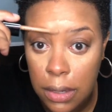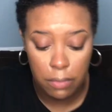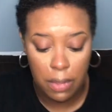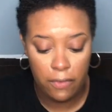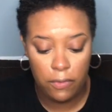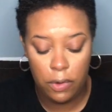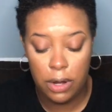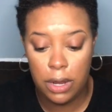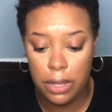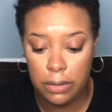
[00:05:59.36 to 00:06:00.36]
on my
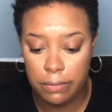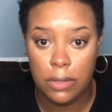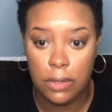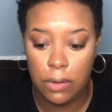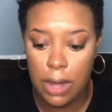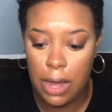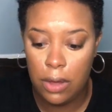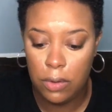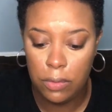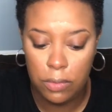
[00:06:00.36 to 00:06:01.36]
forehead. So
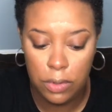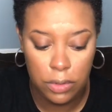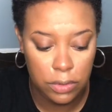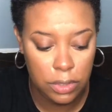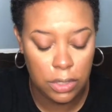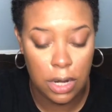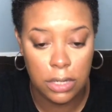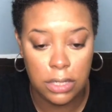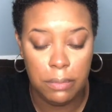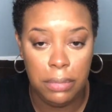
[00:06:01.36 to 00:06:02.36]
will
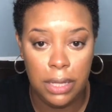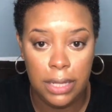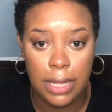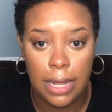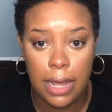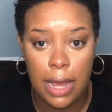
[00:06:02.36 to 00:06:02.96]
start to blend that